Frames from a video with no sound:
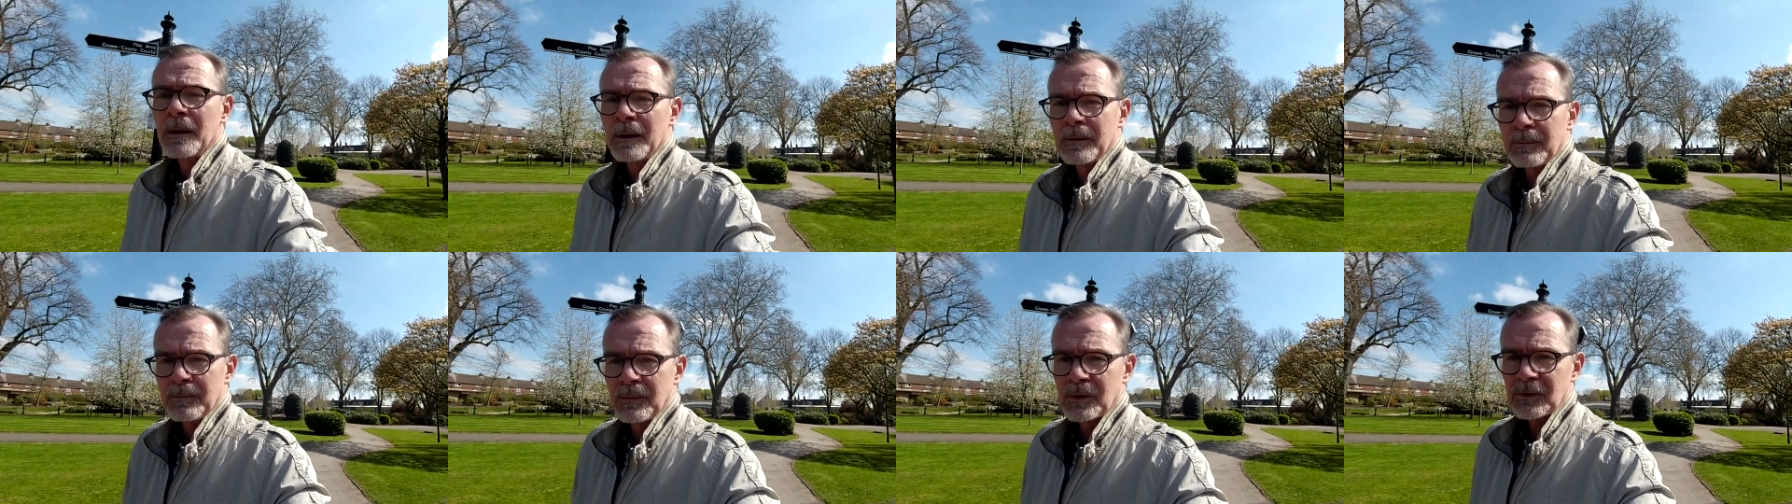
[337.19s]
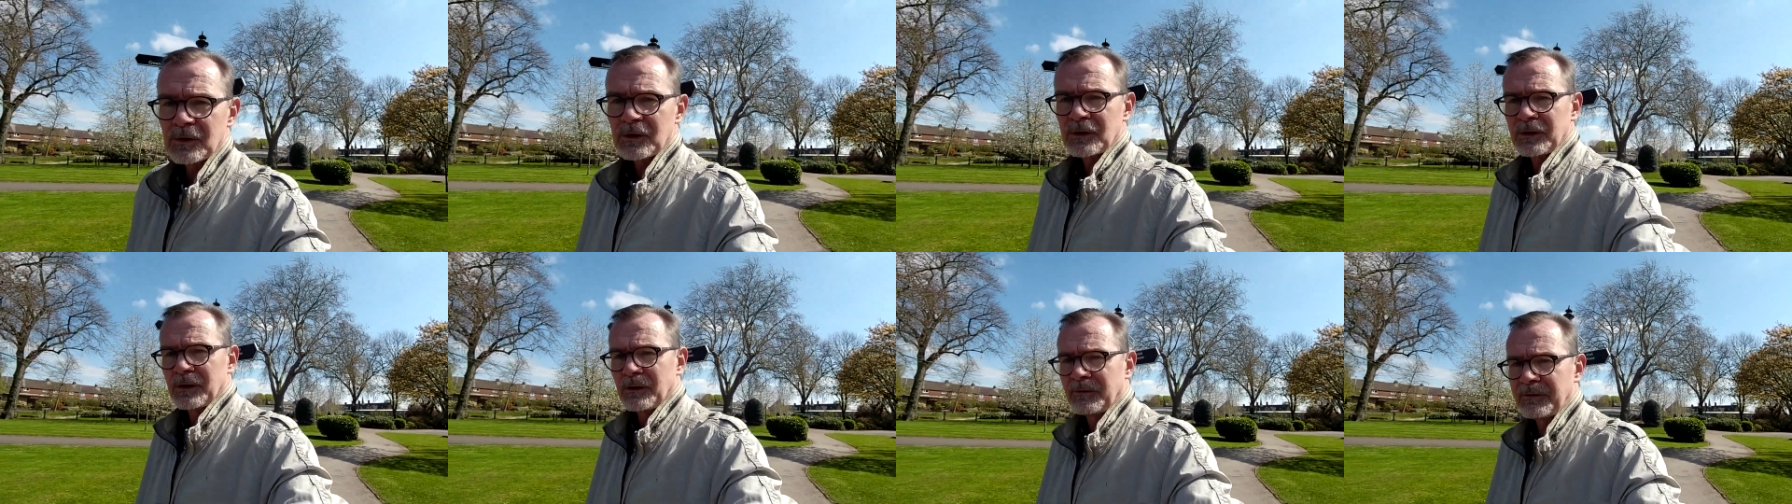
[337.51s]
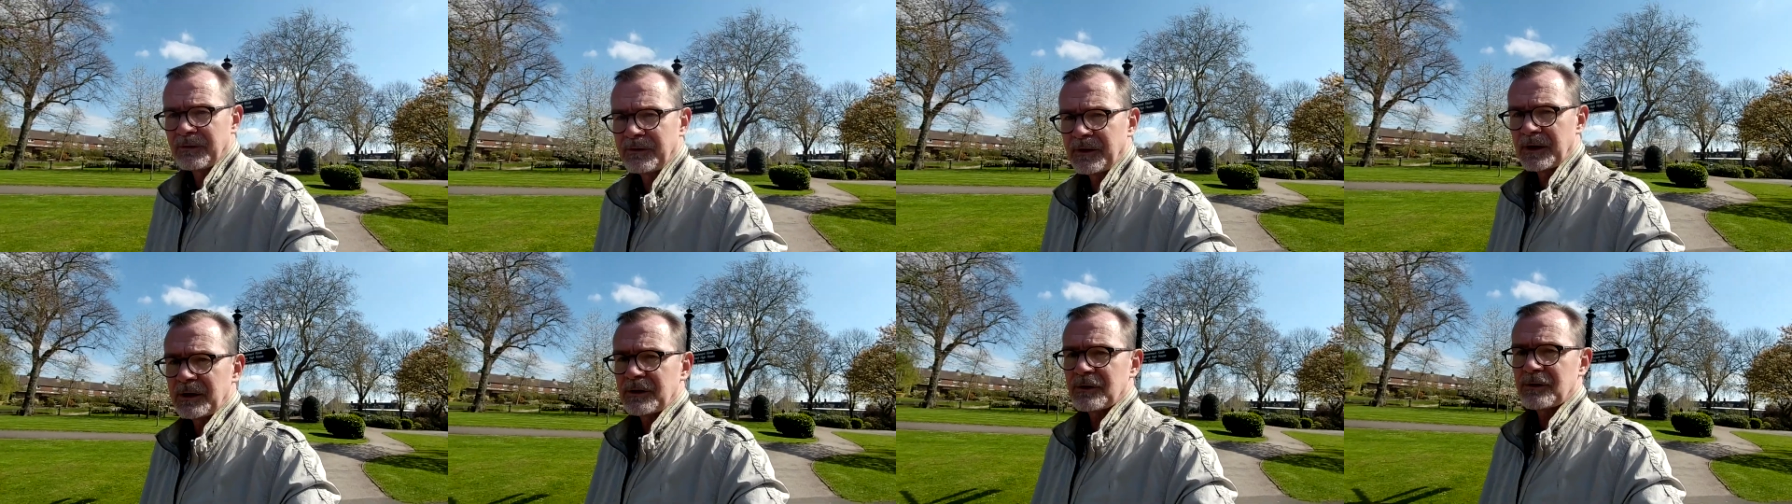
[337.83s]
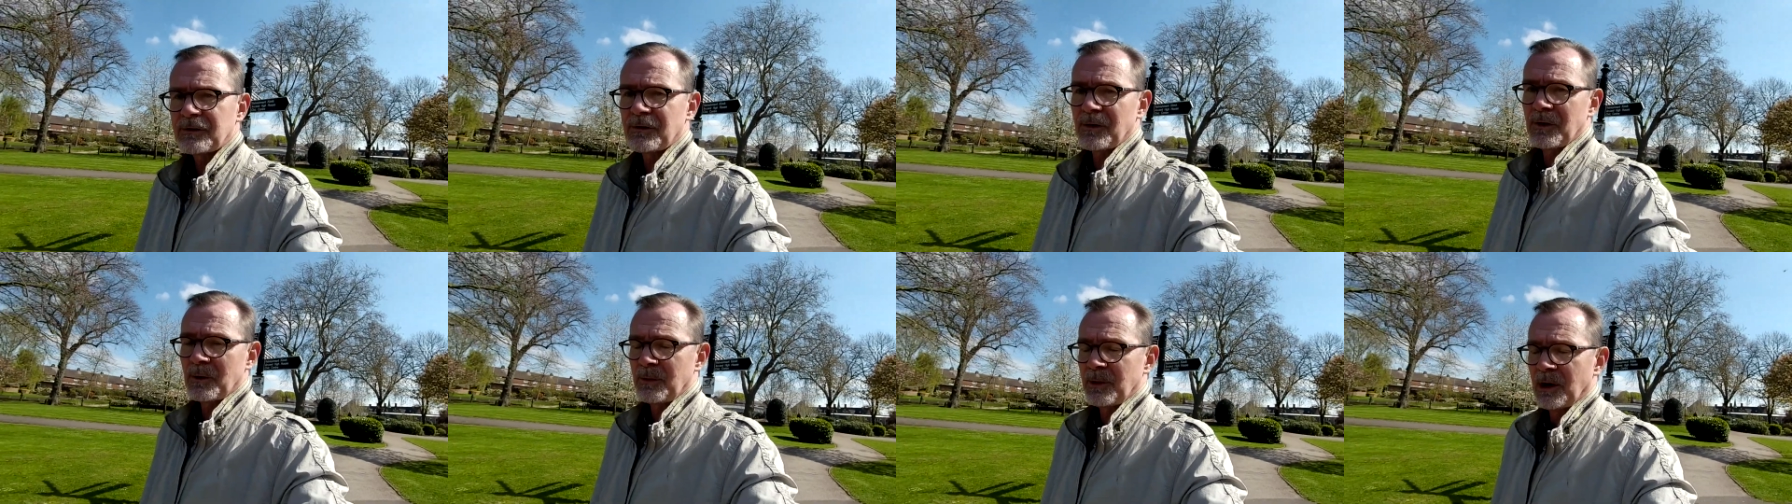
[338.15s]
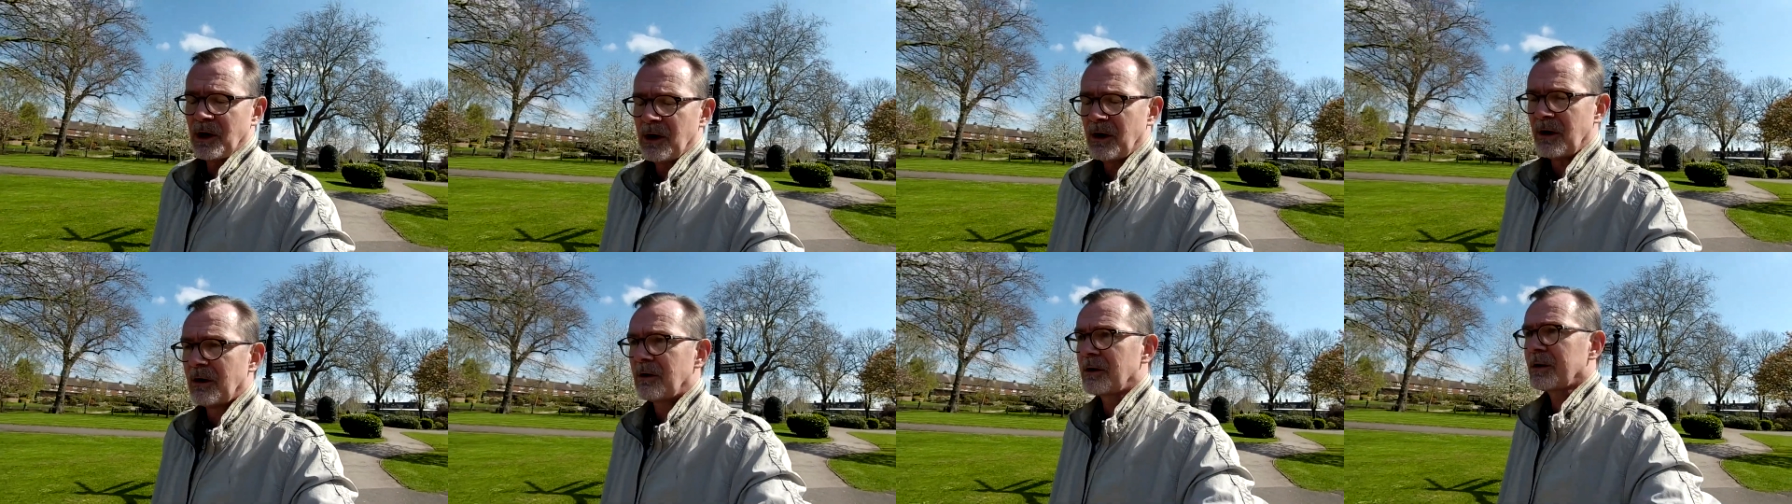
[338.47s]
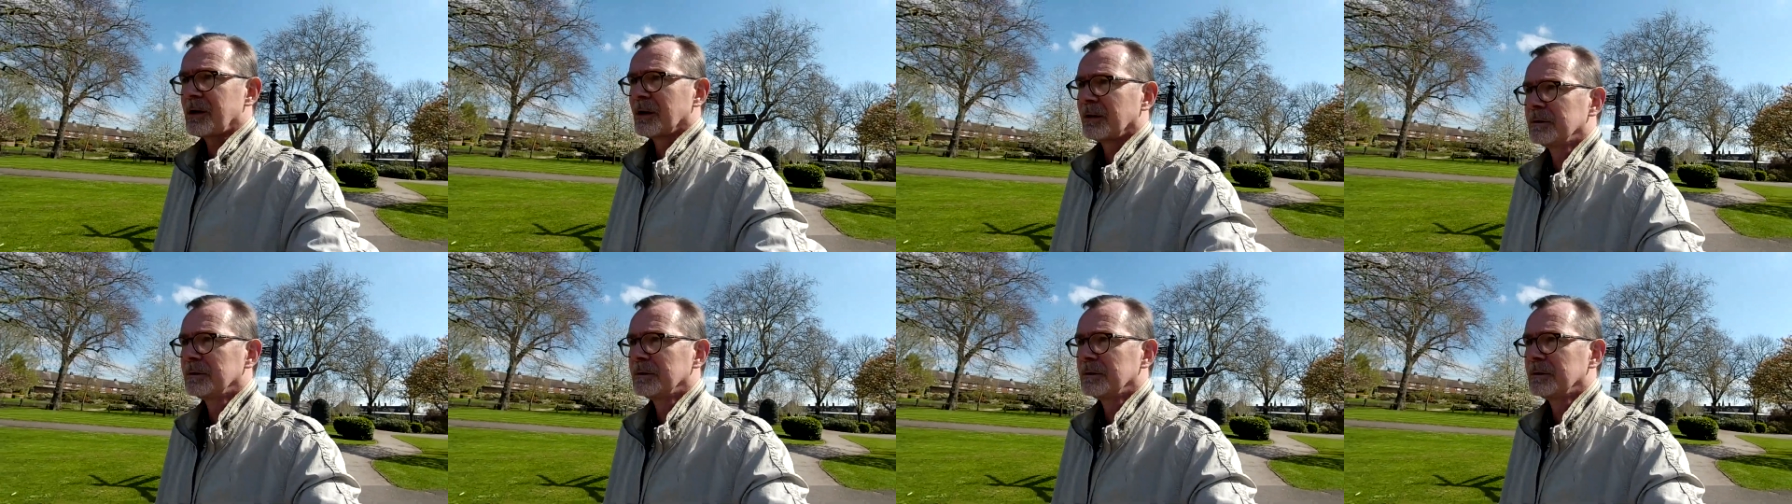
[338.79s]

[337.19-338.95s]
much loved feature of the park.